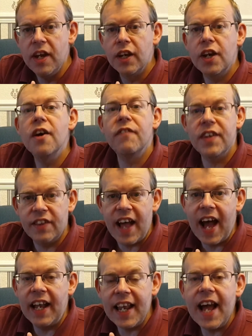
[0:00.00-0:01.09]
covered
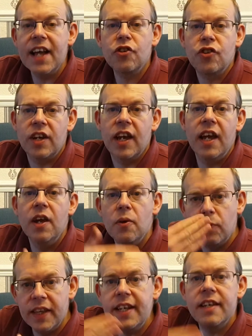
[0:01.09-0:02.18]
that last year
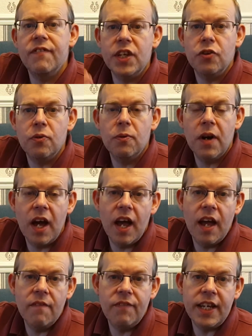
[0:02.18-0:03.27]
with individual
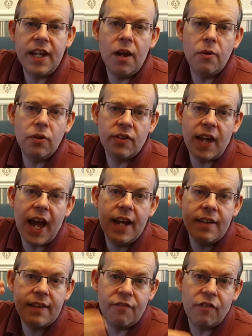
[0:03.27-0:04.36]
videos
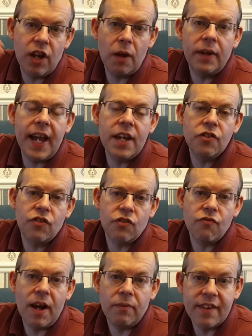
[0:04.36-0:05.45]
at different locations
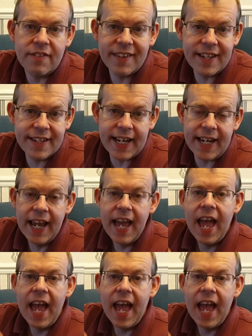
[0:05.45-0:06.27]
around the city,